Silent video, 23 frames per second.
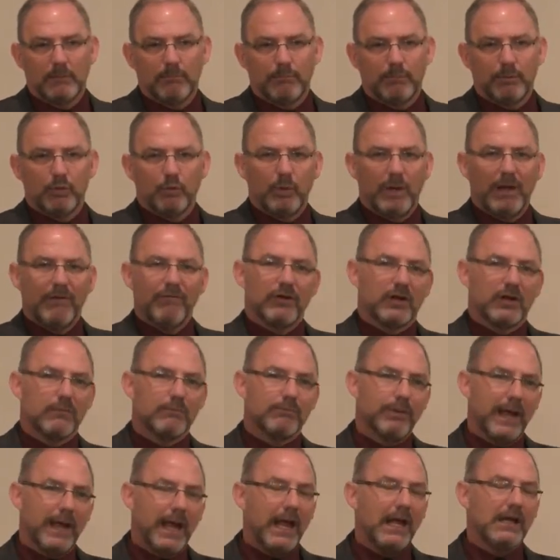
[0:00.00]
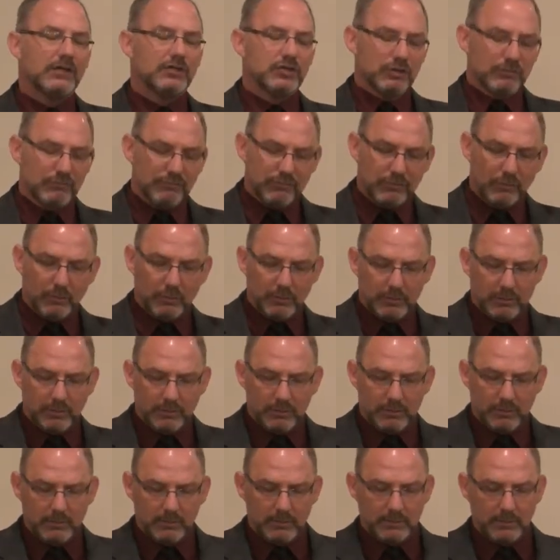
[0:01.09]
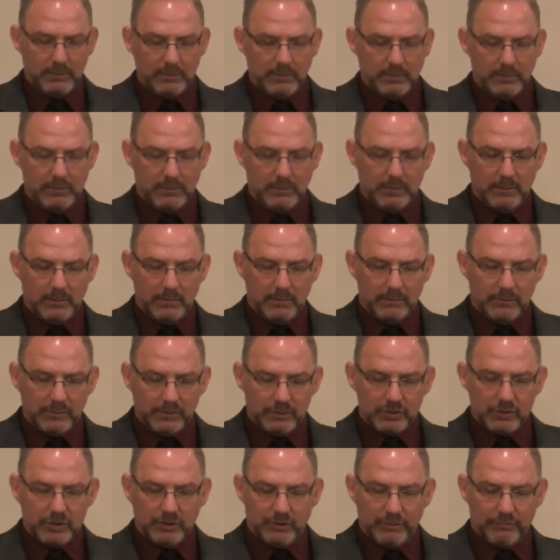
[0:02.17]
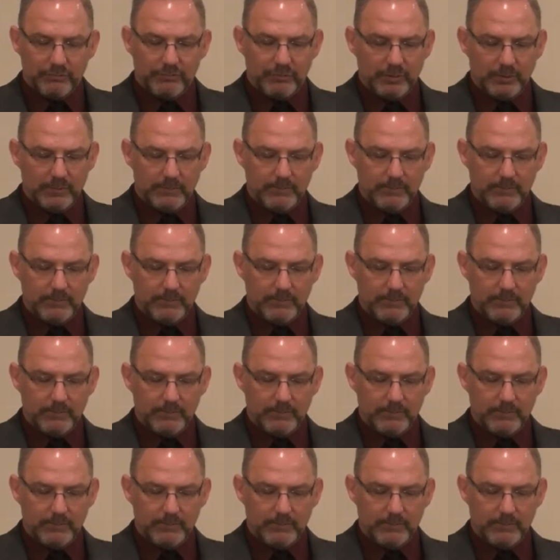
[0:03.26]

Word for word: But do we have a compassion for the children?